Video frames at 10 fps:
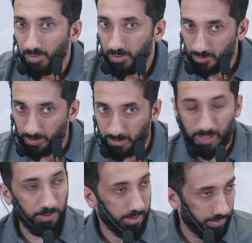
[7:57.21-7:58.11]
Smudged. Now
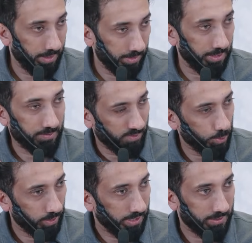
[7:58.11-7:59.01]
let's
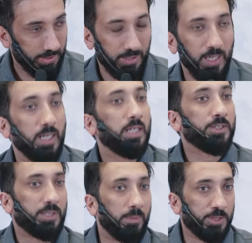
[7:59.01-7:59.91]
visualize this.
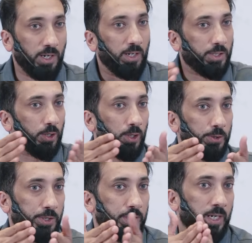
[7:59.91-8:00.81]
Some stars are
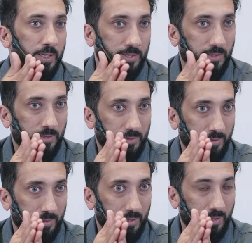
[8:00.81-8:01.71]
closer to us.
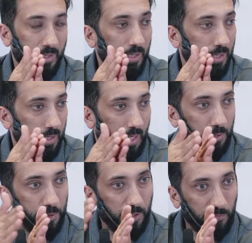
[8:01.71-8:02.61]

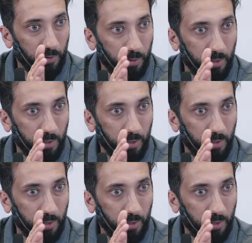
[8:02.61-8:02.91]
Others are further,